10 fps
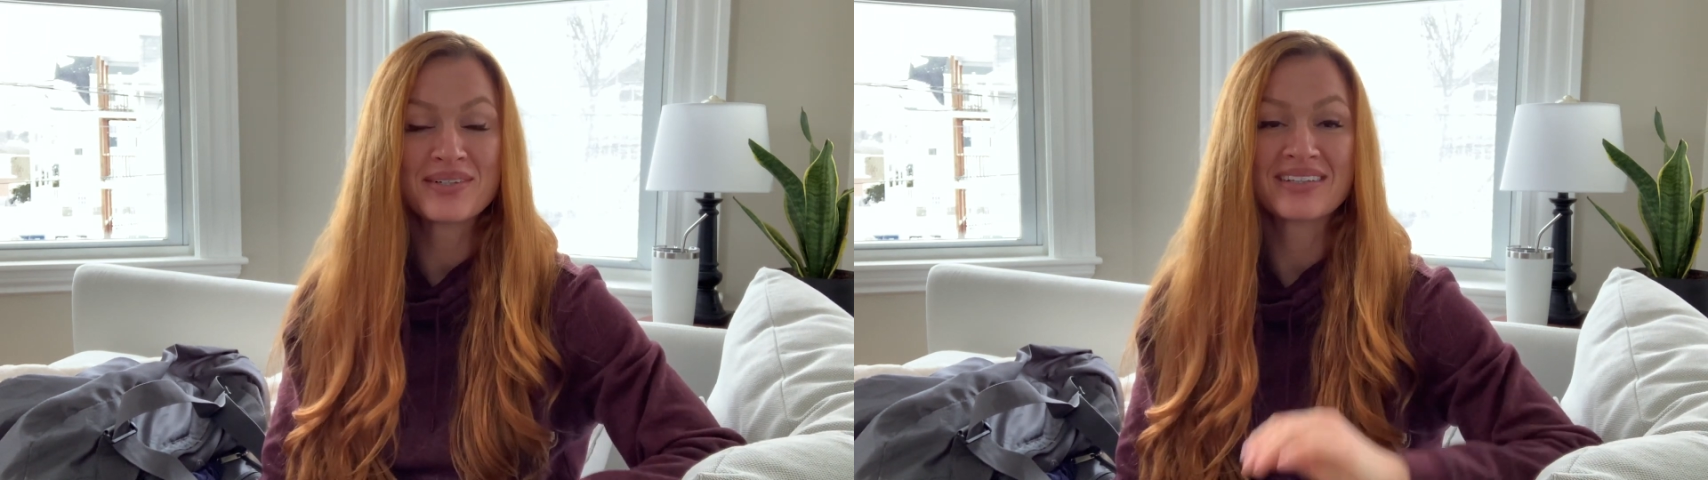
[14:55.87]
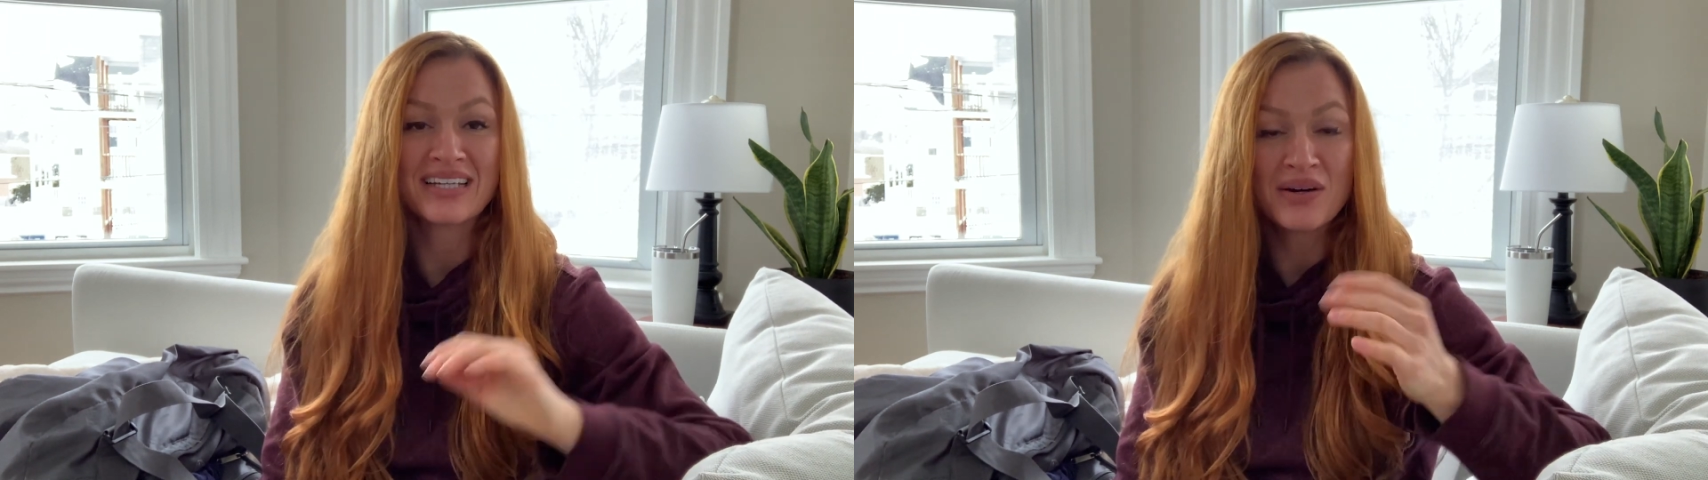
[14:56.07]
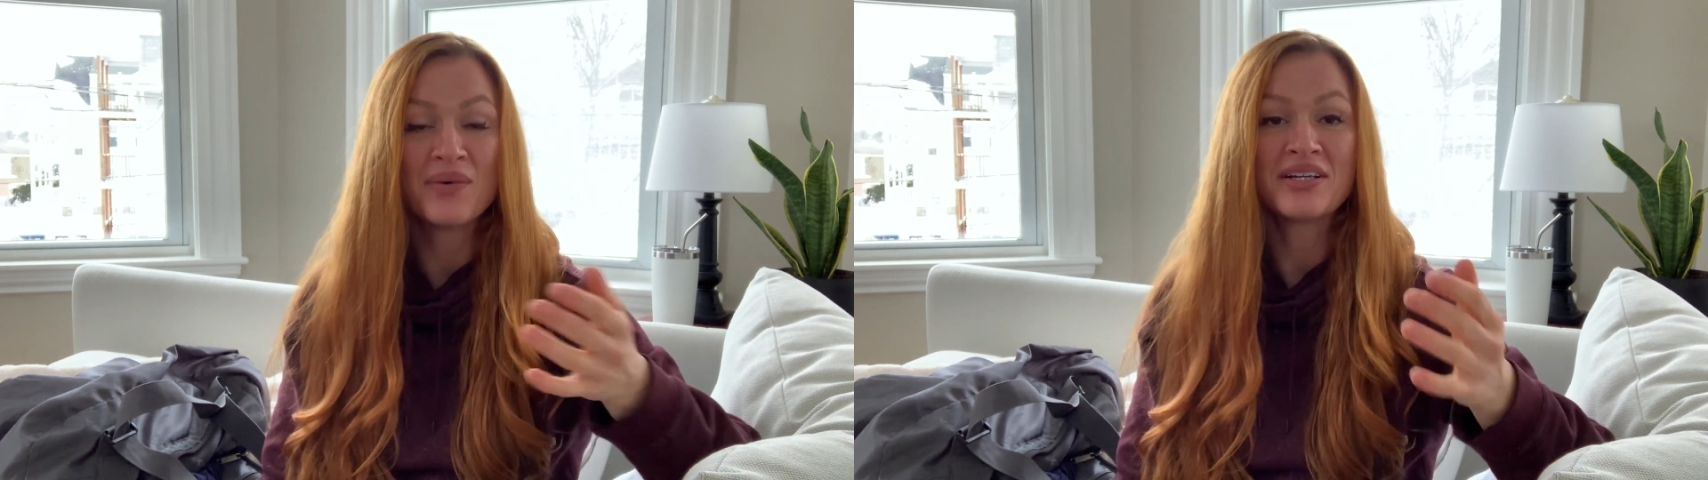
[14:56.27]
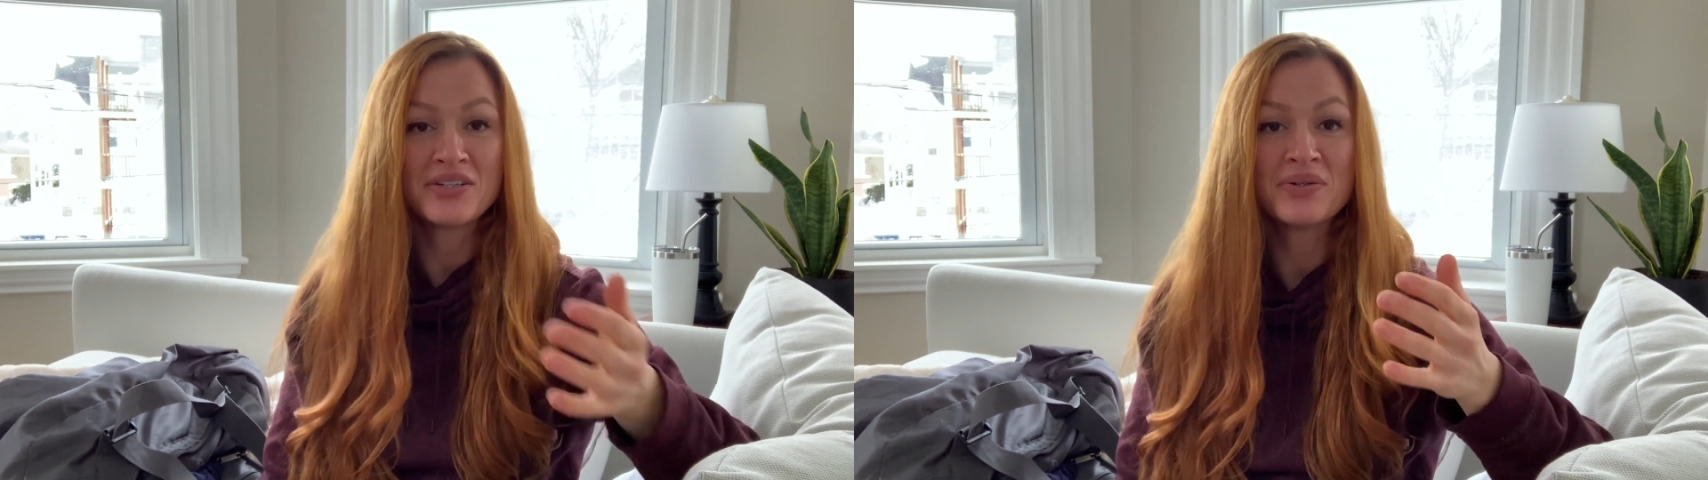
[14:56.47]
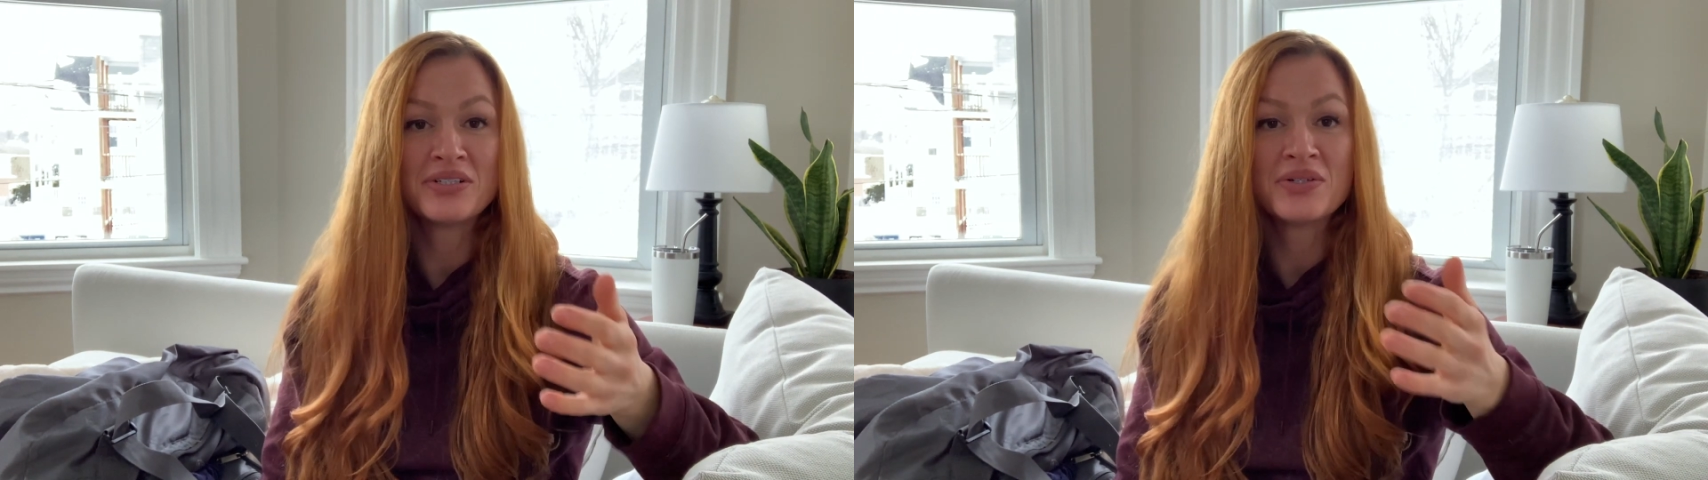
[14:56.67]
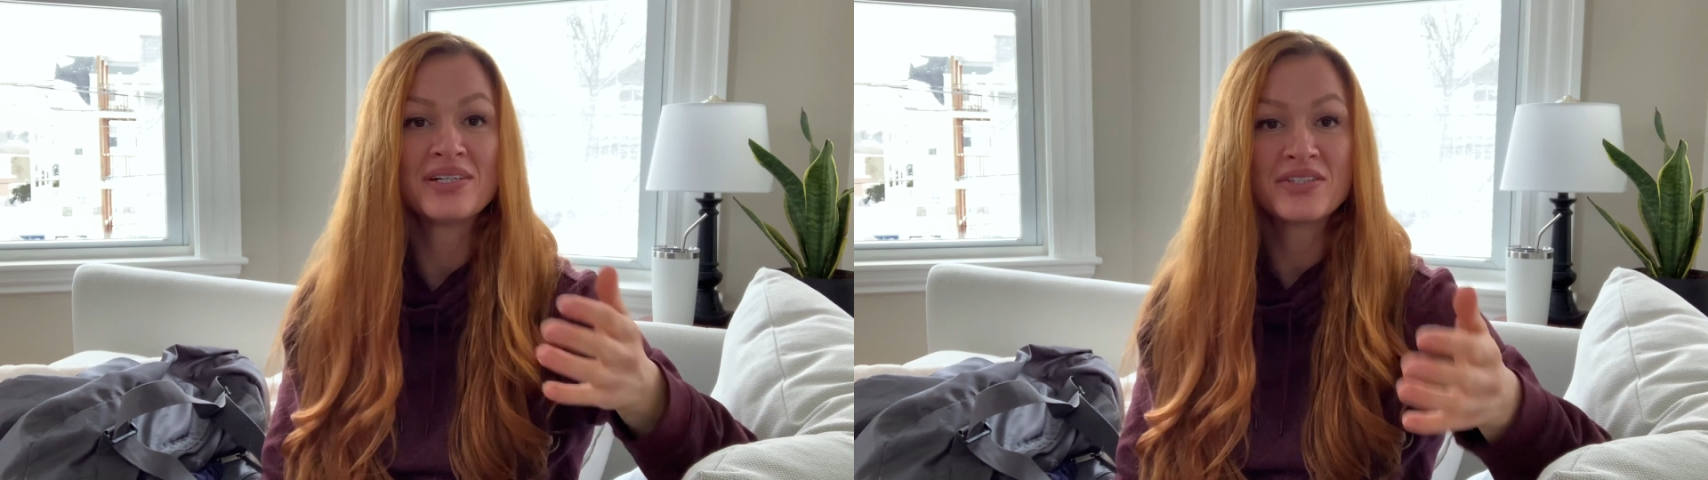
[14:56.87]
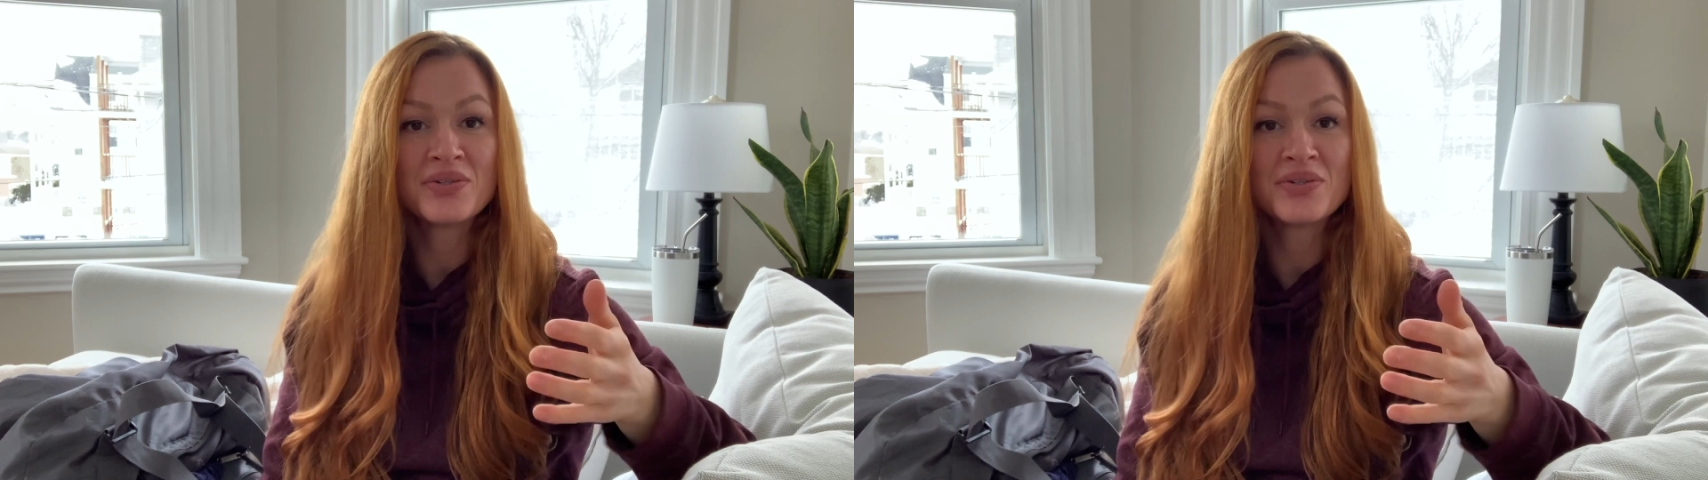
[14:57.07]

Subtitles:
like going to a jiu-jitsu